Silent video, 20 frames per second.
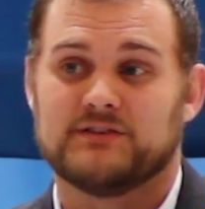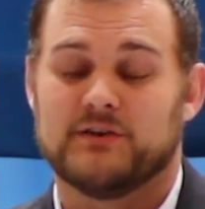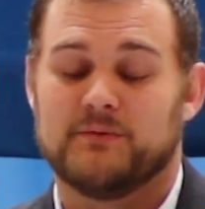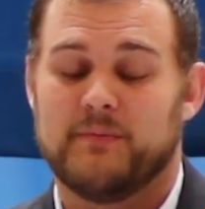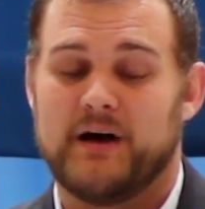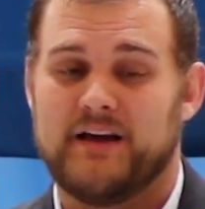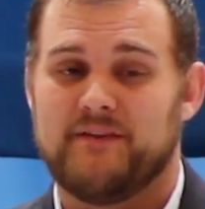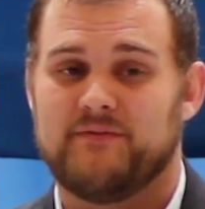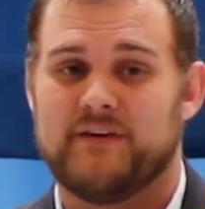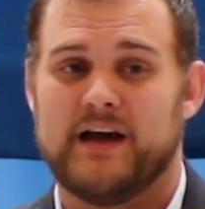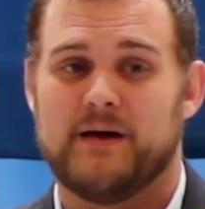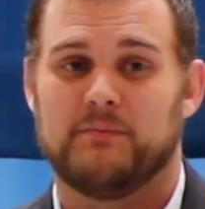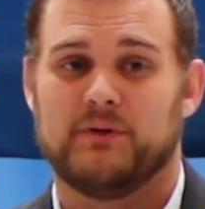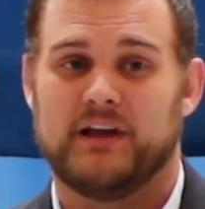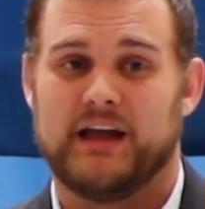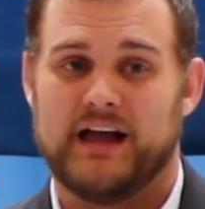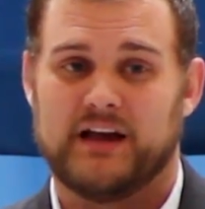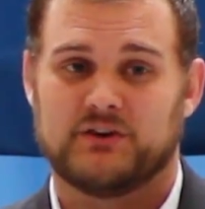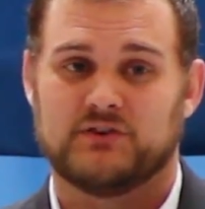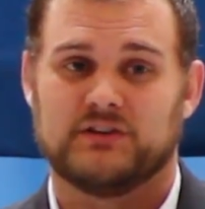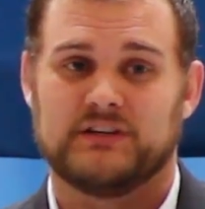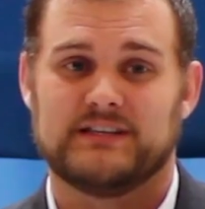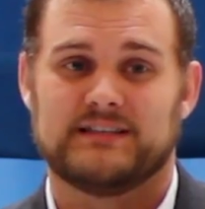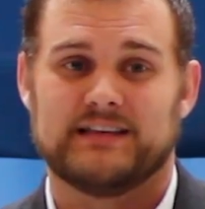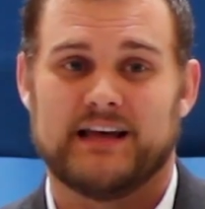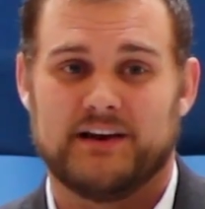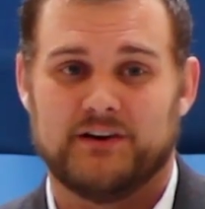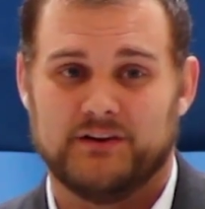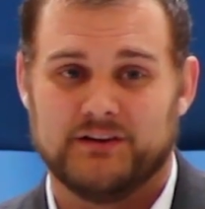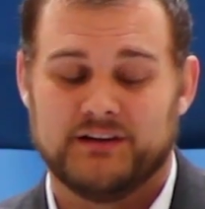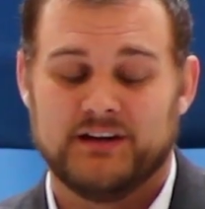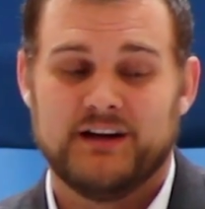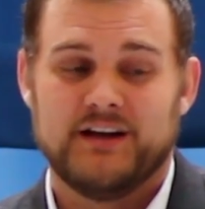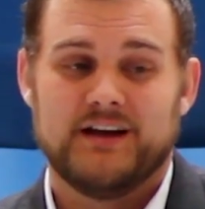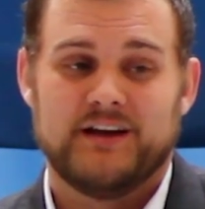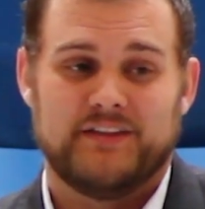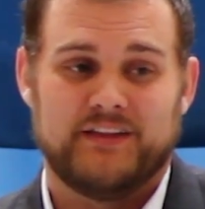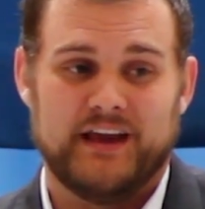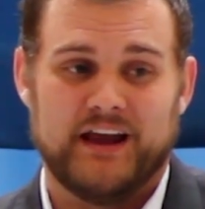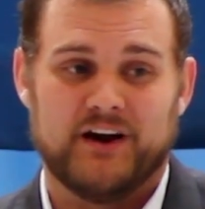So my family actually settled
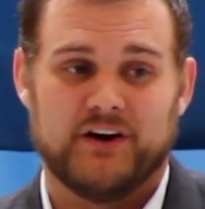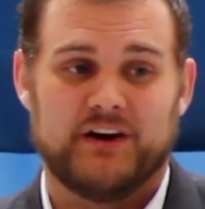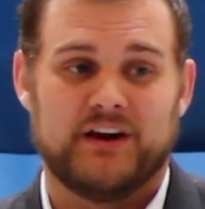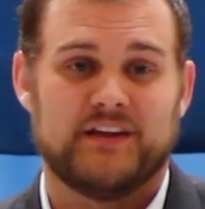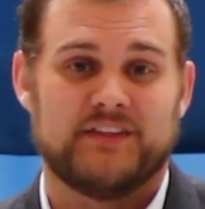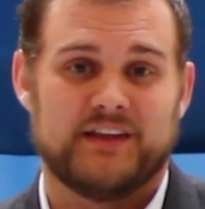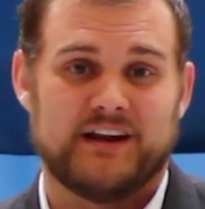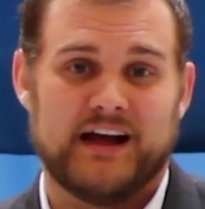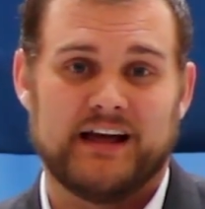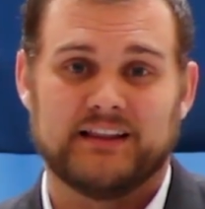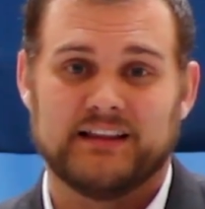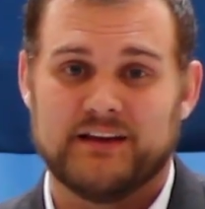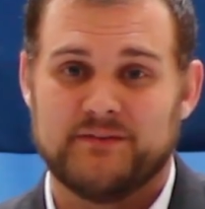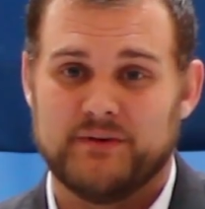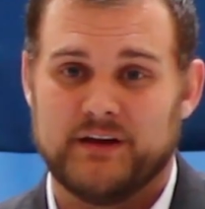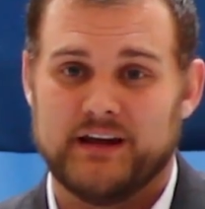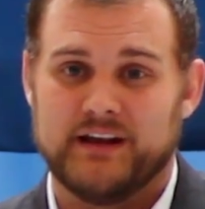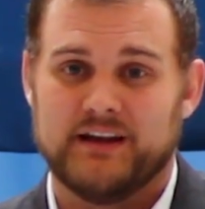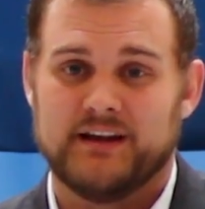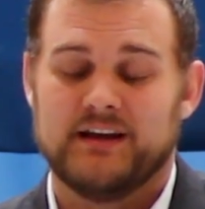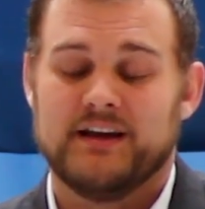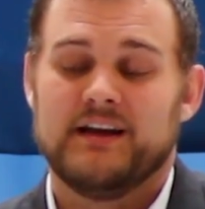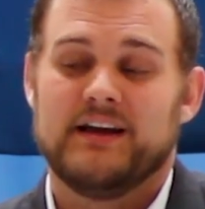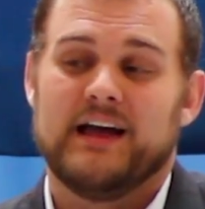the area that I live in,